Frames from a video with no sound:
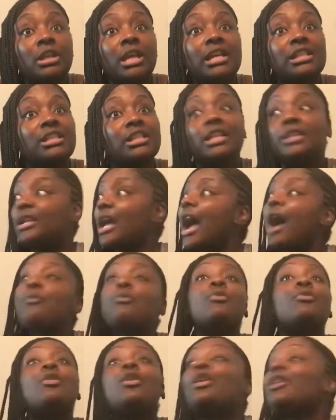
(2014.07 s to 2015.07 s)
Listen,
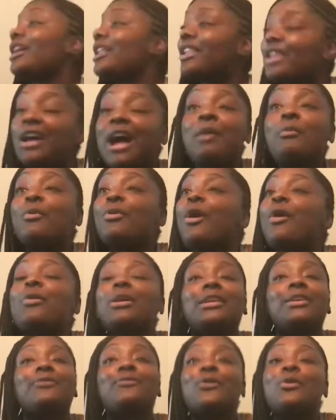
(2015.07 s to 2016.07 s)
I will go
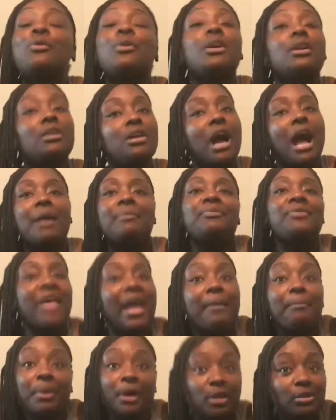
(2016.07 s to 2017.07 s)
get the food and cook. I'm
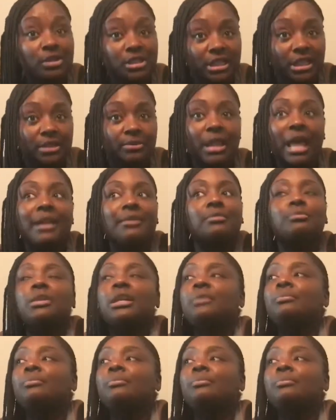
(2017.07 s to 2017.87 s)
that person. Like,